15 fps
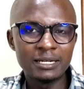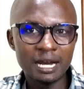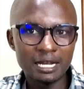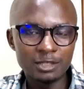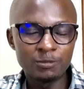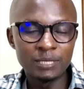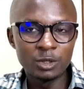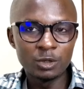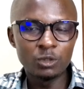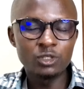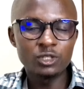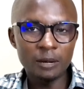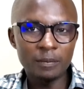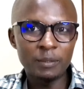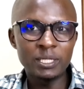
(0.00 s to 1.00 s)
has been
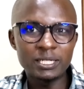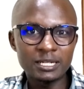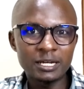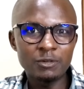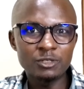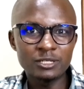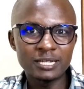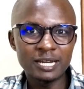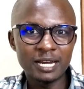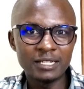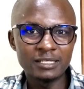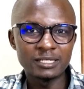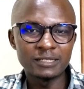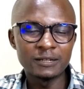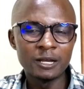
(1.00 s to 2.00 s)
also appointed outside the
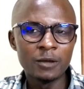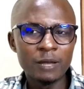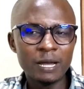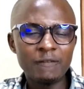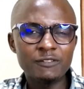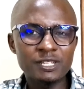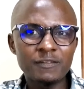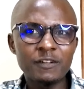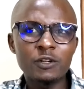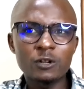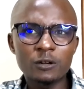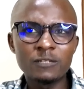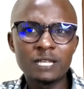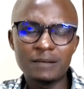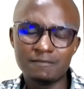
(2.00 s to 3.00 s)
country. We have several
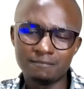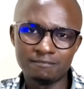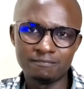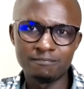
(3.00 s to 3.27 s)
of them.